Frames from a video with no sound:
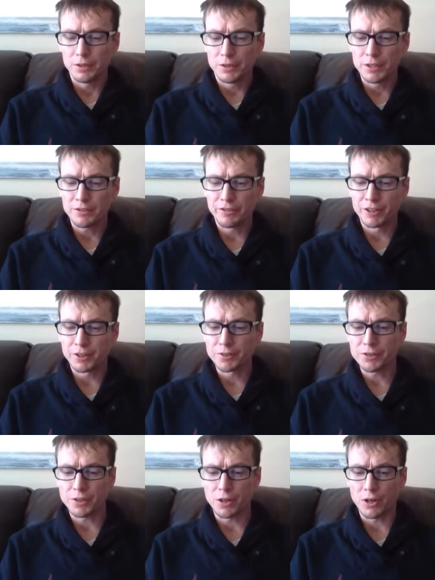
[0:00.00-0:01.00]
These
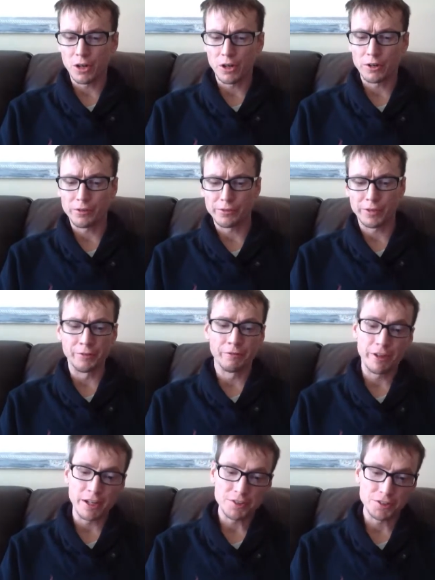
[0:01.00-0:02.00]
fungus are
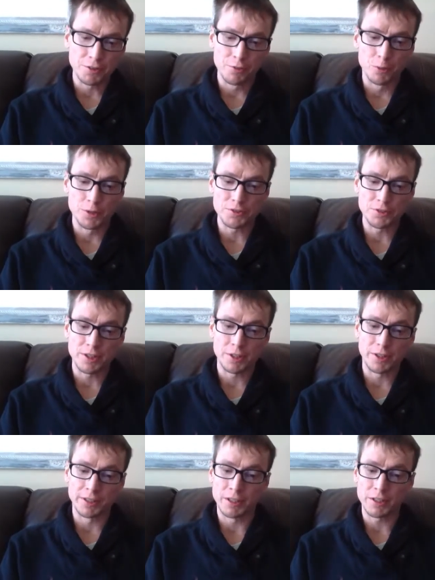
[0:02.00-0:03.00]
invasive once
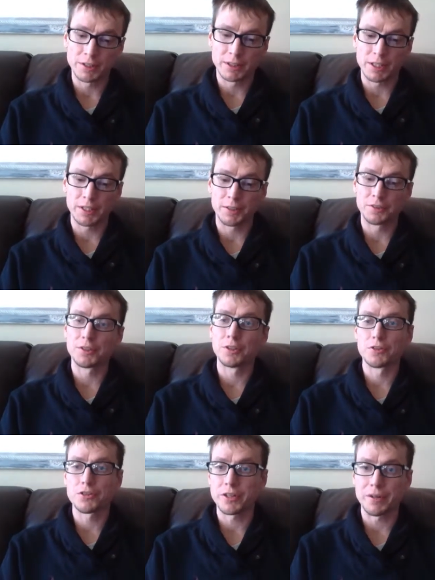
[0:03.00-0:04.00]
they're inoculated into
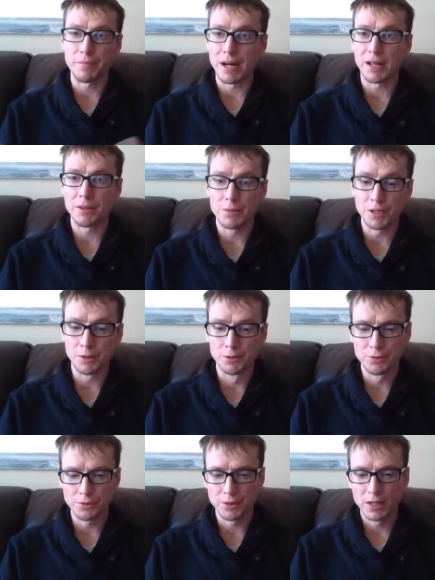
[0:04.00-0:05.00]
the tree by the
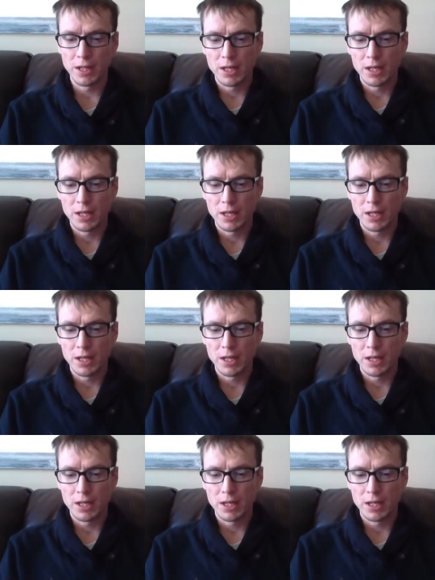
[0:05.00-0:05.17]
beetles.